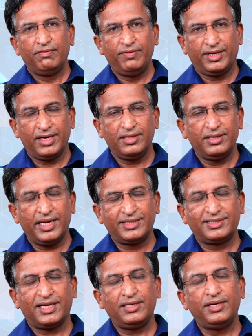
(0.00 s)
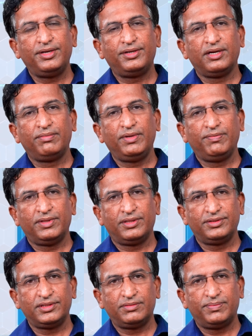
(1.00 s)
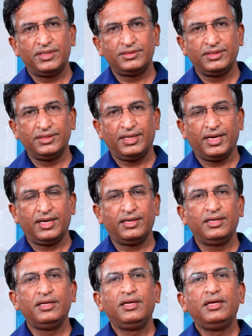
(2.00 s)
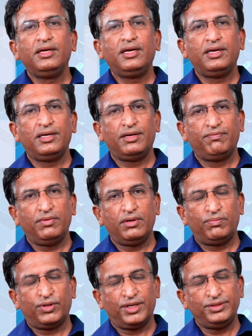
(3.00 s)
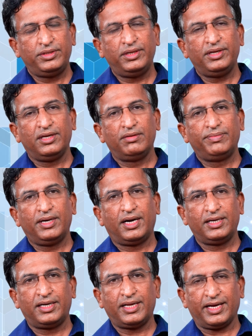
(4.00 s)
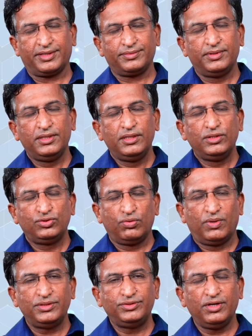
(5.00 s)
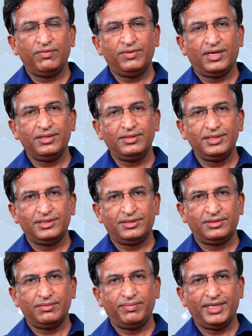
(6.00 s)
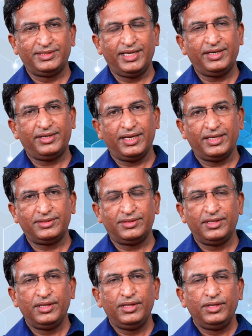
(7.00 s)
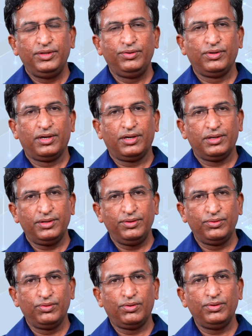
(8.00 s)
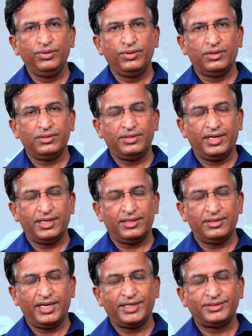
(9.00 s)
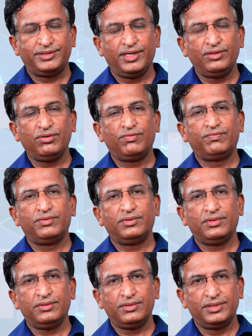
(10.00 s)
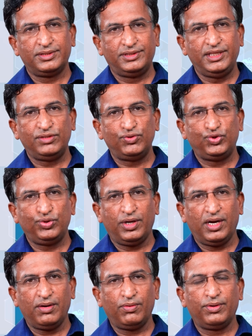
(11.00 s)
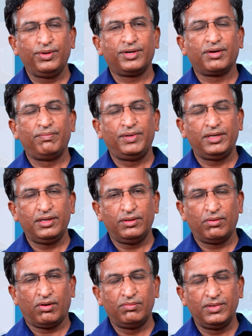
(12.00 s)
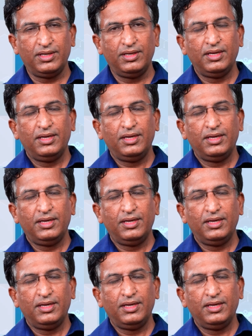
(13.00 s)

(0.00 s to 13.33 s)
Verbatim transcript: we can exactly determine whether this person can uh, potentially develop a heart attack. So once you have done this basic test, you, are, you know the, the extent of uh, disease which you have or you are completely normal